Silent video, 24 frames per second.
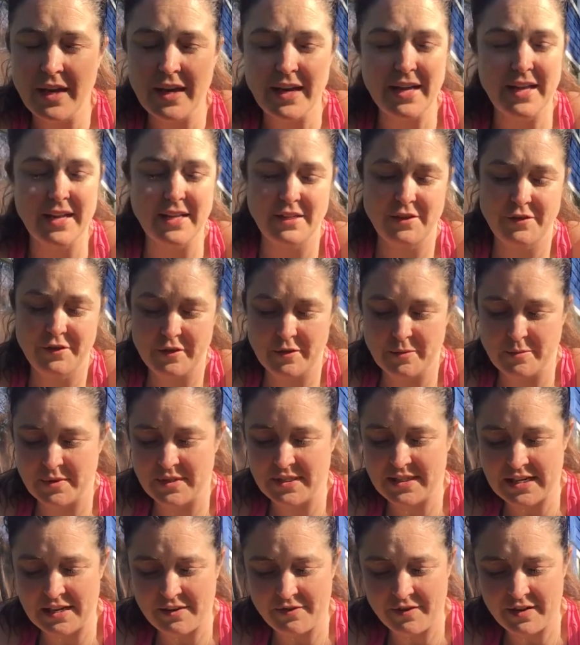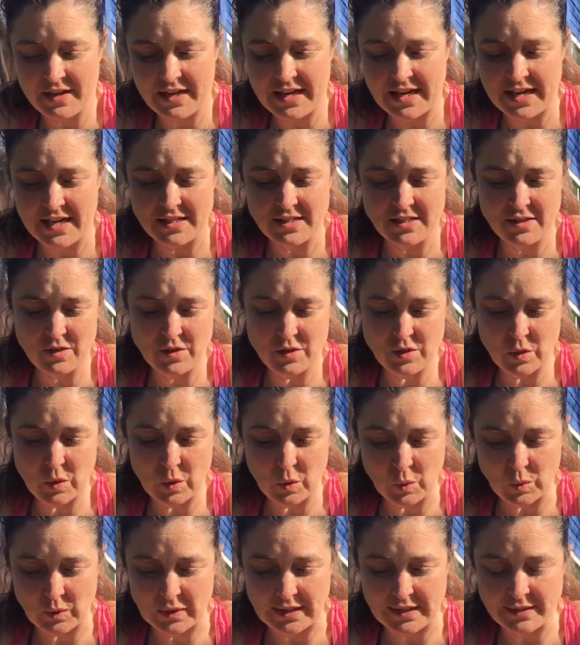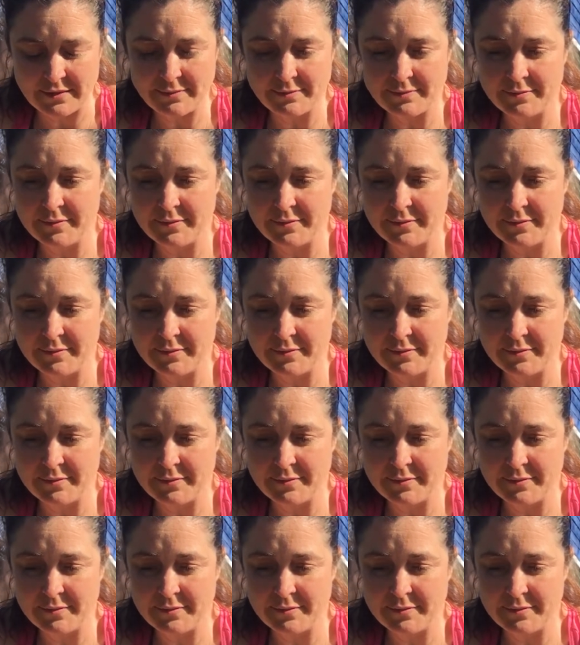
and it's from Stephanie S. Tolan.